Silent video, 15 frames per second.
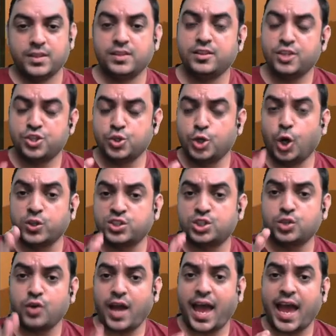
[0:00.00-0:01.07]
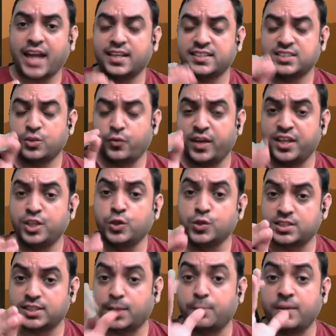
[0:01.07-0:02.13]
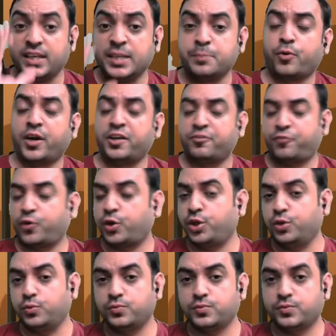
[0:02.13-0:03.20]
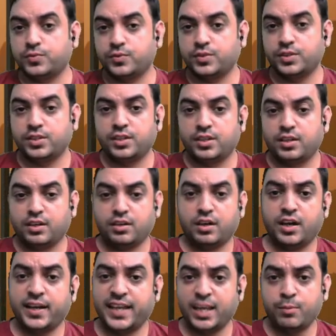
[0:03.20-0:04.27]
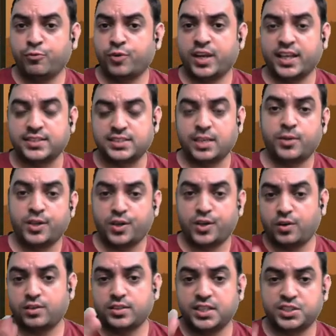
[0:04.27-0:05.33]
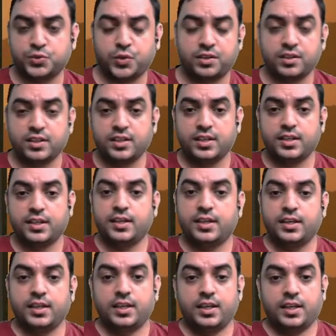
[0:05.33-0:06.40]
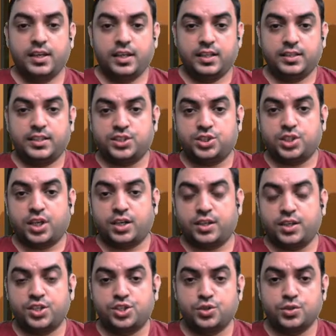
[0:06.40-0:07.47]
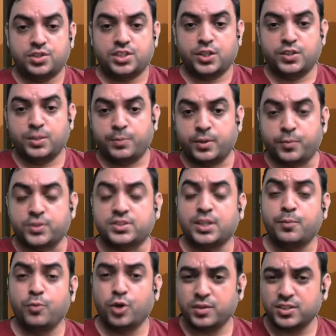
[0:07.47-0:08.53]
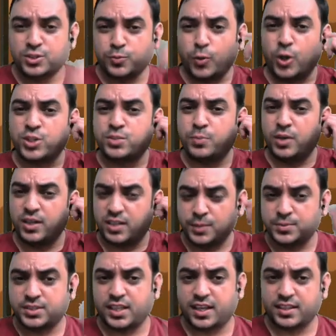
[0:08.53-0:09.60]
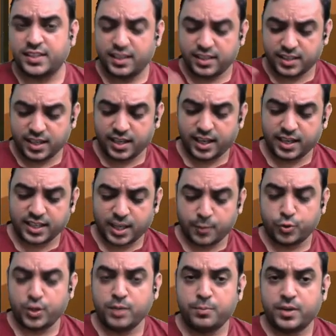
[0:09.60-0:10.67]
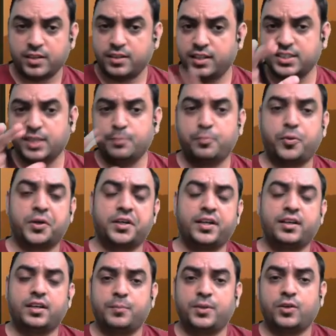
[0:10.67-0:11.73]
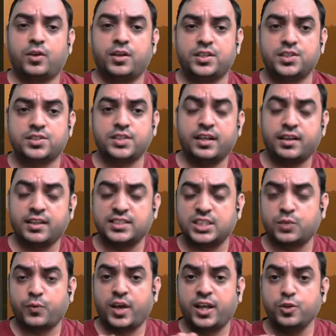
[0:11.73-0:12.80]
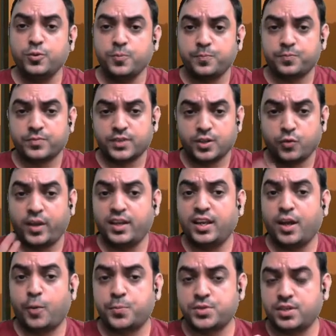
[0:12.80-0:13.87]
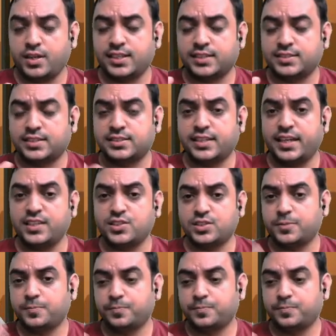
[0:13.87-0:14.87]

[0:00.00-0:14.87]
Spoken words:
This should also act as a very good summary point for you a day before exam and all. That's what this chart should serve the purpose. Some more small terms are there. I'll come to it, but this is the important terminology. Intrinsic value, when option is exercised.